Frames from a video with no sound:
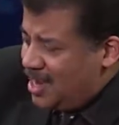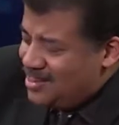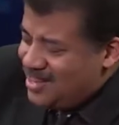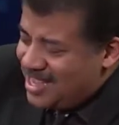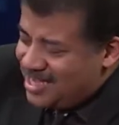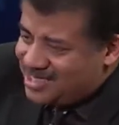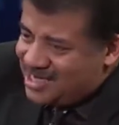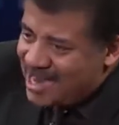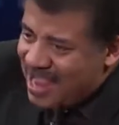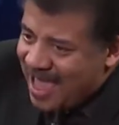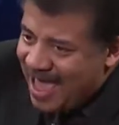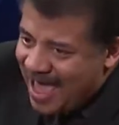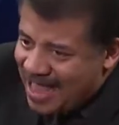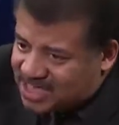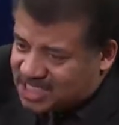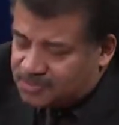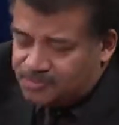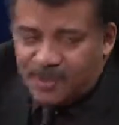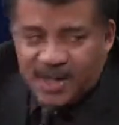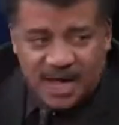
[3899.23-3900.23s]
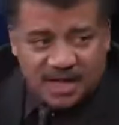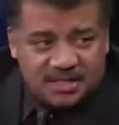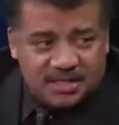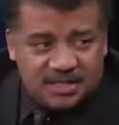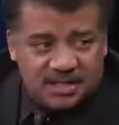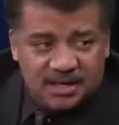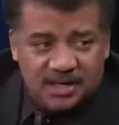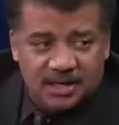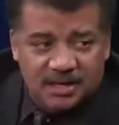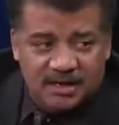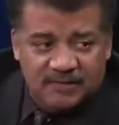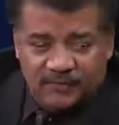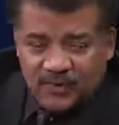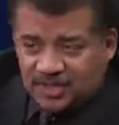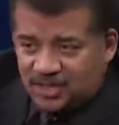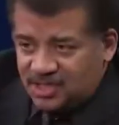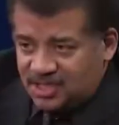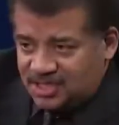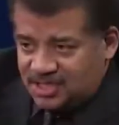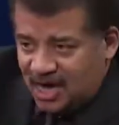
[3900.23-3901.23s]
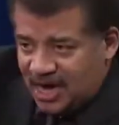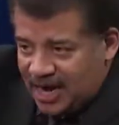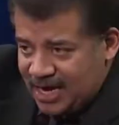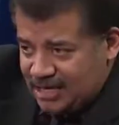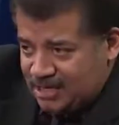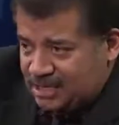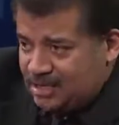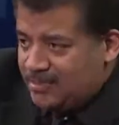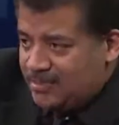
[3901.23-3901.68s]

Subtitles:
And that's an aspect of what these higher